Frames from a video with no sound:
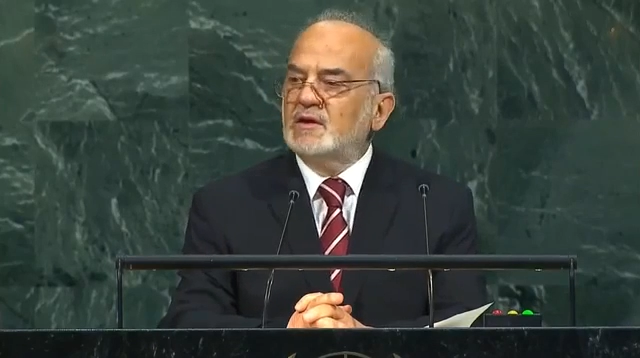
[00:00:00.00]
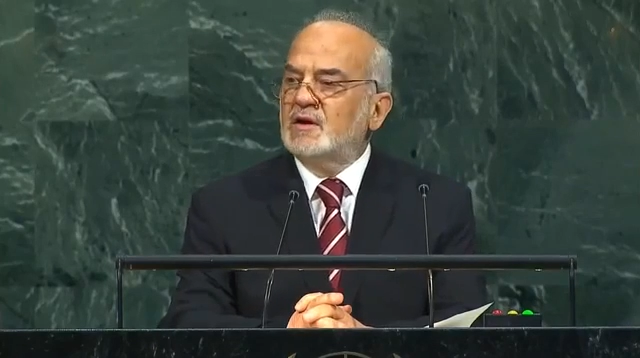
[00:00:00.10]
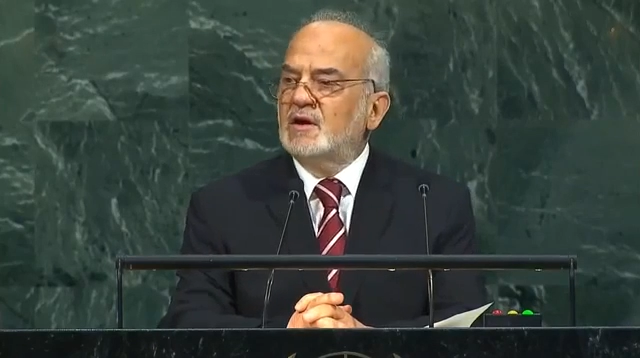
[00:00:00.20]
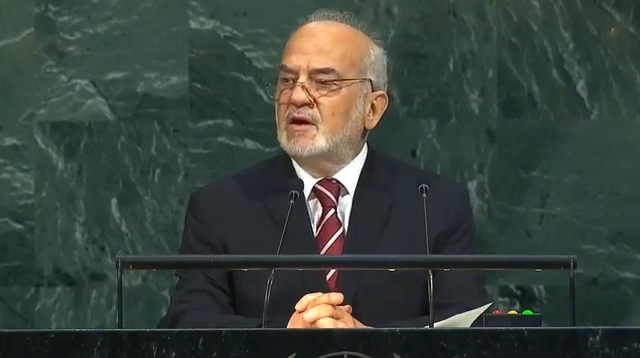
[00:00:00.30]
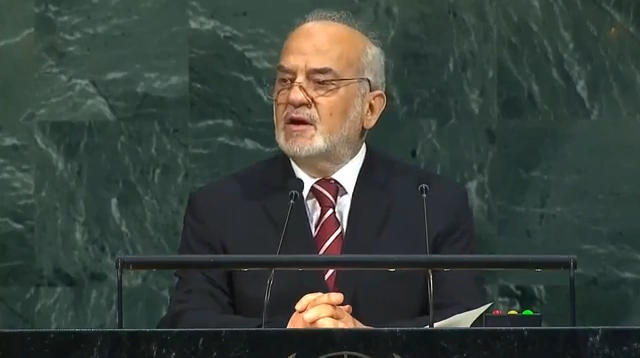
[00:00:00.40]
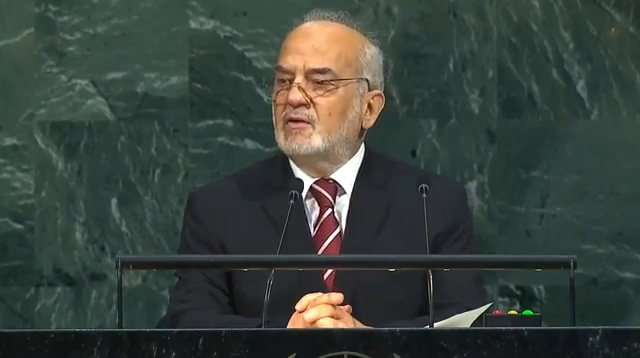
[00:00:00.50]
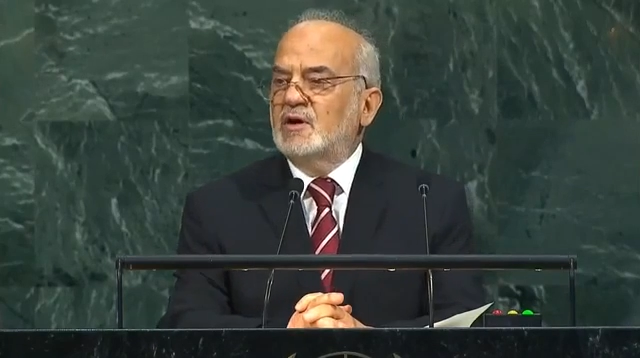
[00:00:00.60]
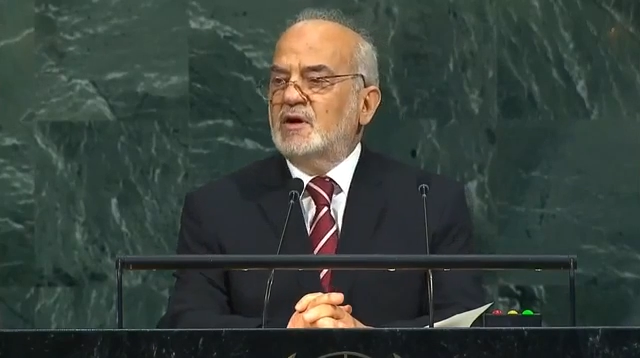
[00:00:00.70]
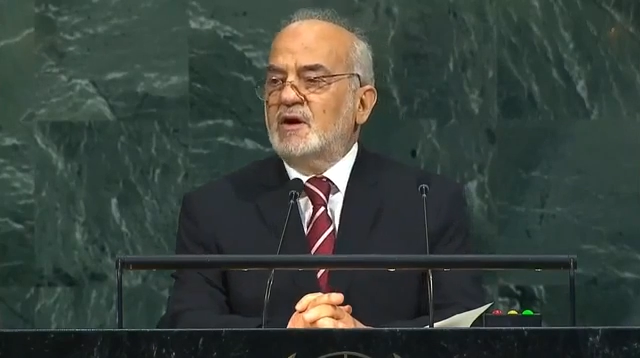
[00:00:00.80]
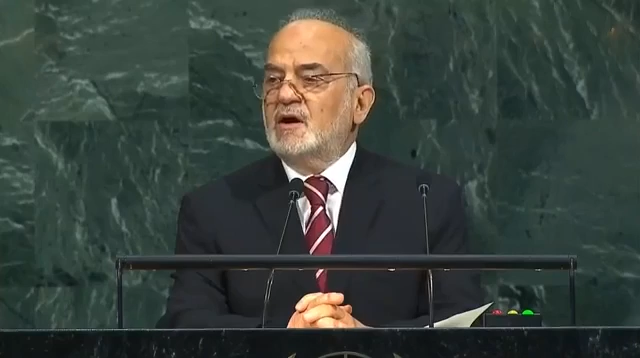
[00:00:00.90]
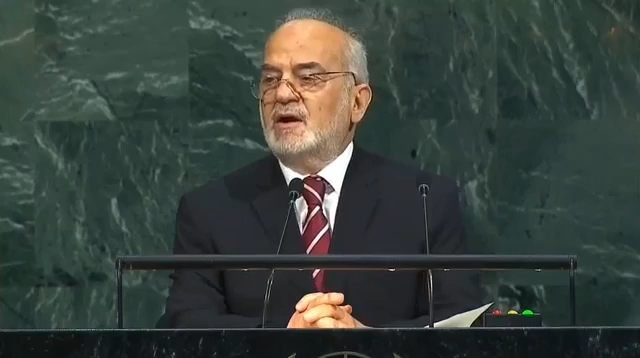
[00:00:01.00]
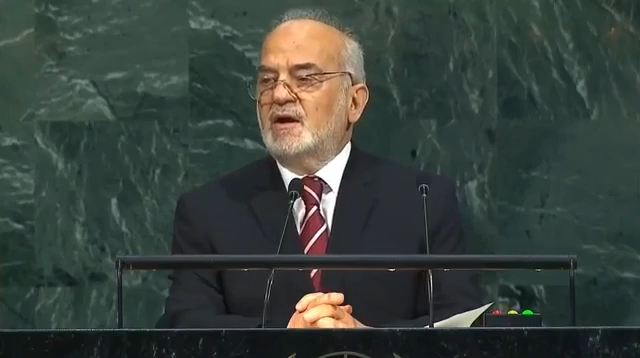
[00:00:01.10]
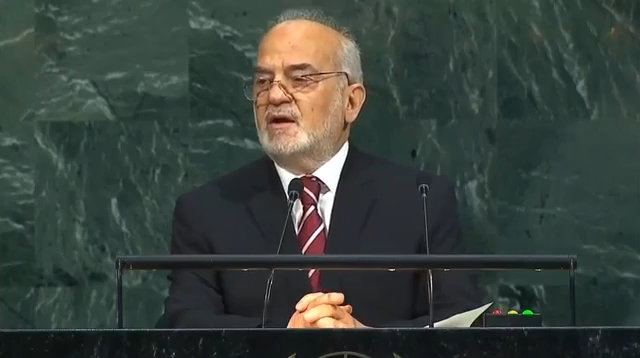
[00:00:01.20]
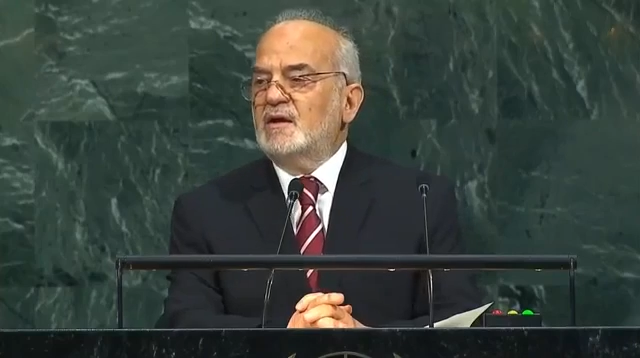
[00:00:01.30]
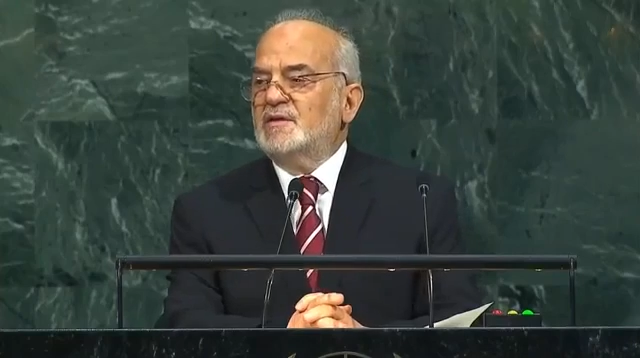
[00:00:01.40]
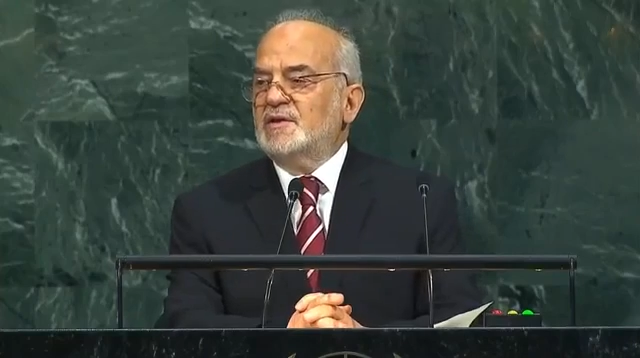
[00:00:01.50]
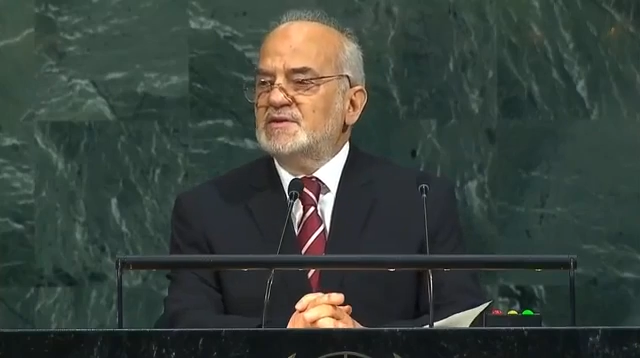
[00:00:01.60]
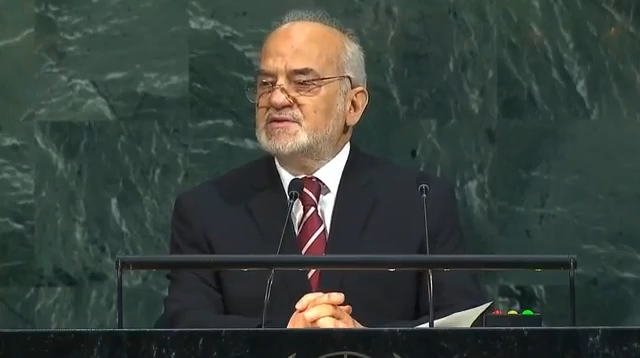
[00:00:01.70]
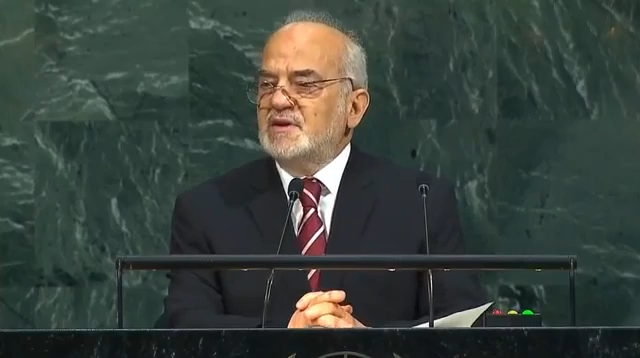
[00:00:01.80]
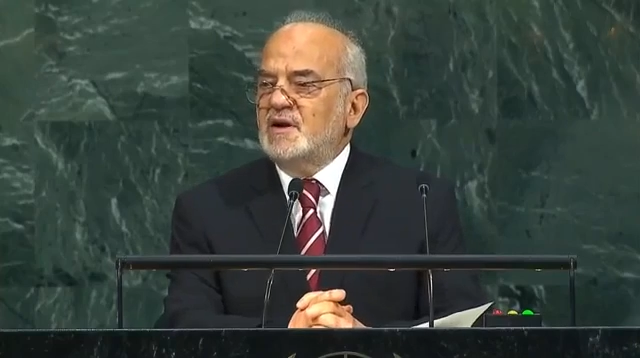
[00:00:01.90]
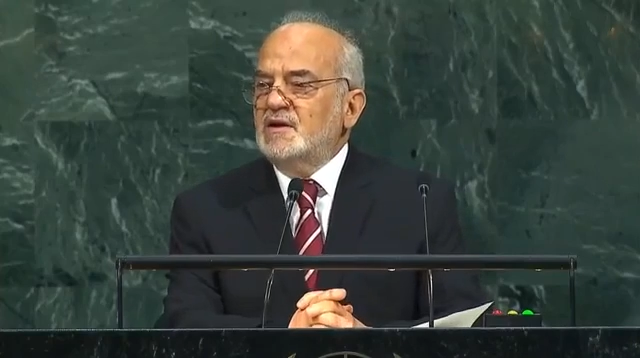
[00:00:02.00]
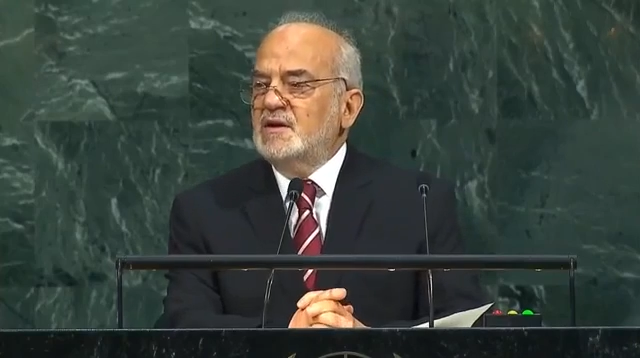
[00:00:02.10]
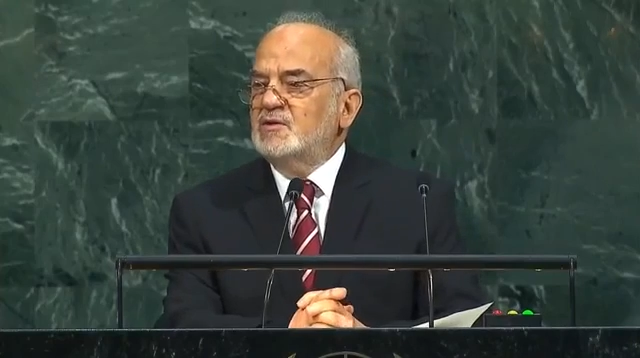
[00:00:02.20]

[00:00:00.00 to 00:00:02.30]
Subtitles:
Daesh is also